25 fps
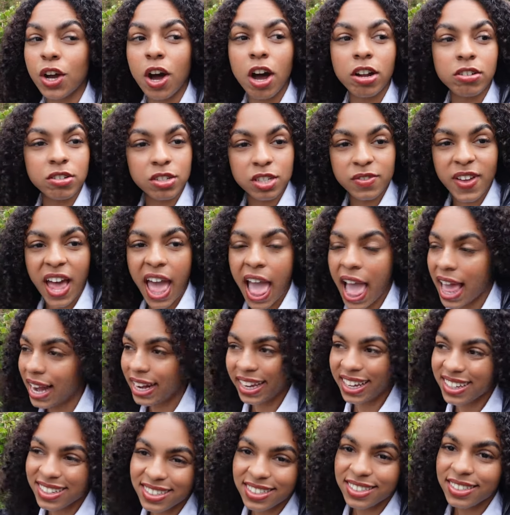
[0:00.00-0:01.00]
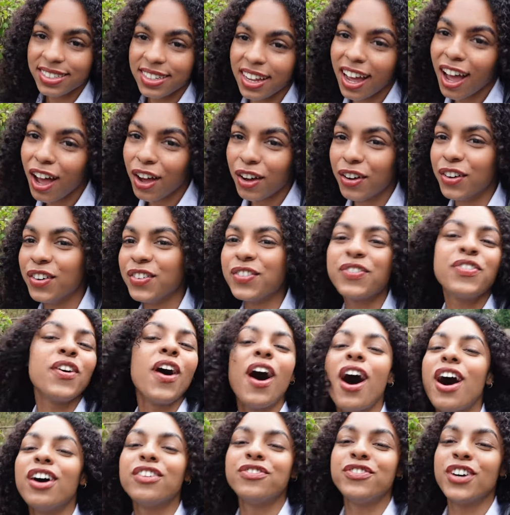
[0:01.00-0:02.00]
Gardens of Heligan for
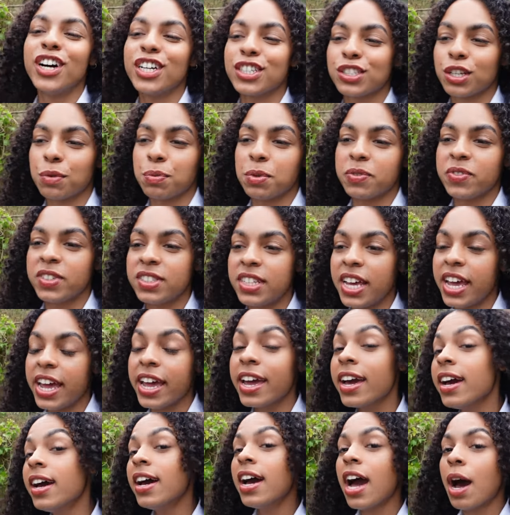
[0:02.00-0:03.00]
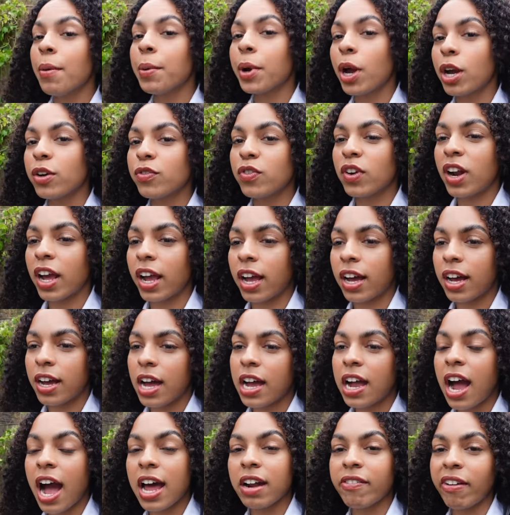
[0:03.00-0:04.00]
our first stop of the day, and we're going for like
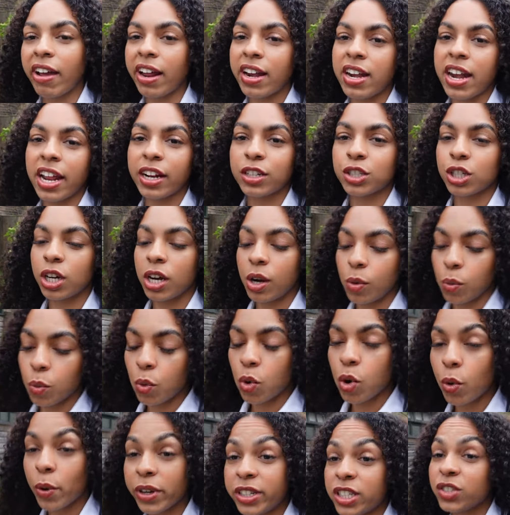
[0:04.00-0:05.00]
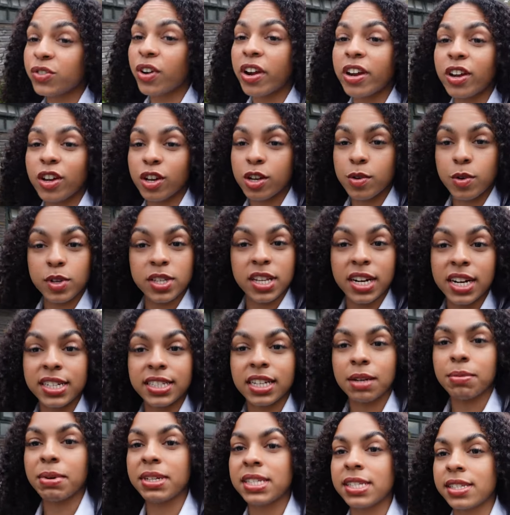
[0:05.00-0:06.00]
a kind of like a nature walk, which is very good because I need
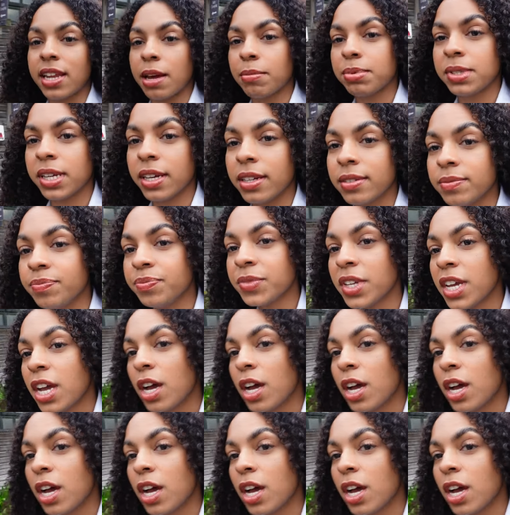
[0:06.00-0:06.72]
to get my steps in.